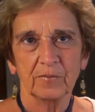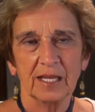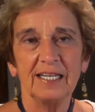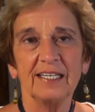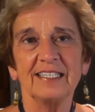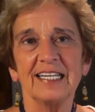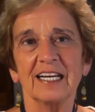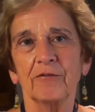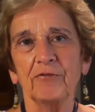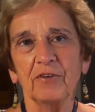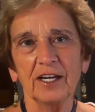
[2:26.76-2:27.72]
And take
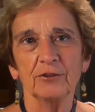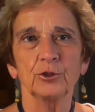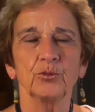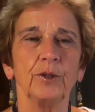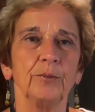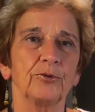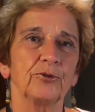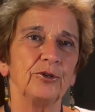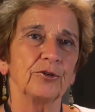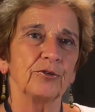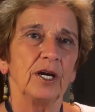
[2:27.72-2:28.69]
a final sweep through
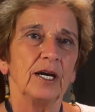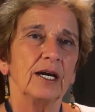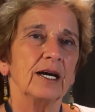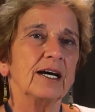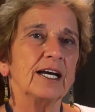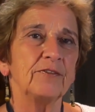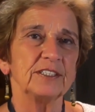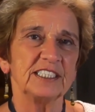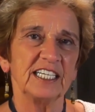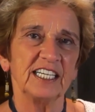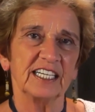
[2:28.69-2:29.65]
your
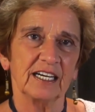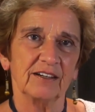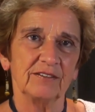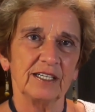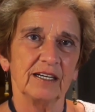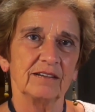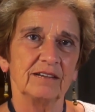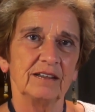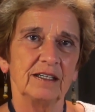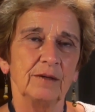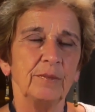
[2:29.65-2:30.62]
FSA account. Yeah.
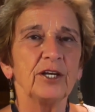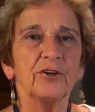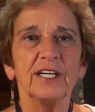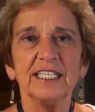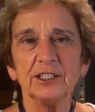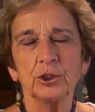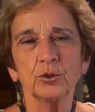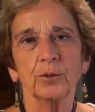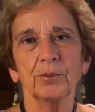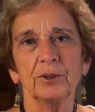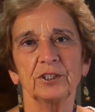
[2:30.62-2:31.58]
Make your
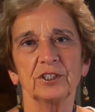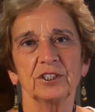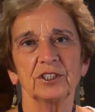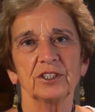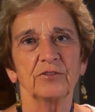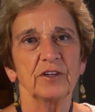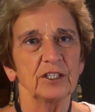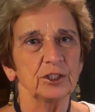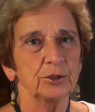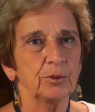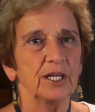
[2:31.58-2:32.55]
in-store purchases of
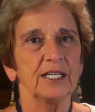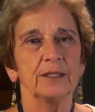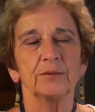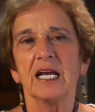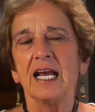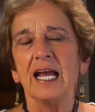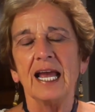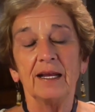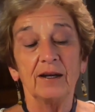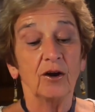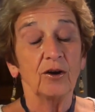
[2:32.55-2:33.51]
eligible items.
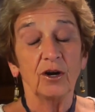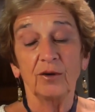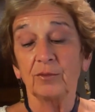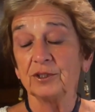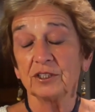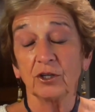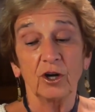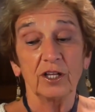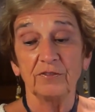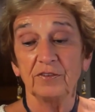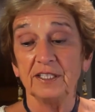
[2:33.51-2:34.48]
And almost
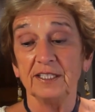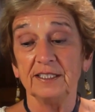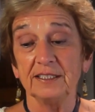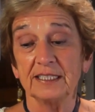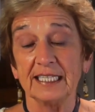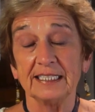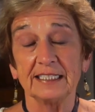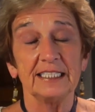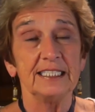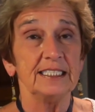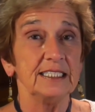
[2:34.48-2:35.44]
all of these
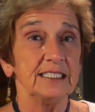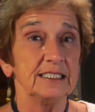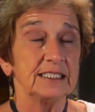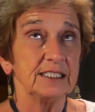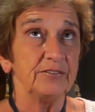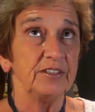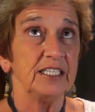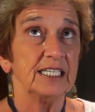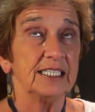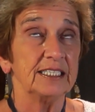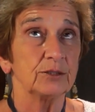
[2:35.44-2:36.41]
entities,
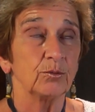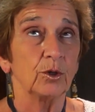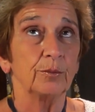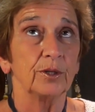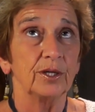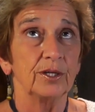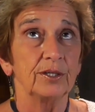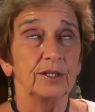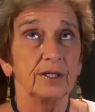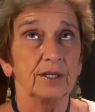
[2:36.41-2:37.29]
CVS, Walmart,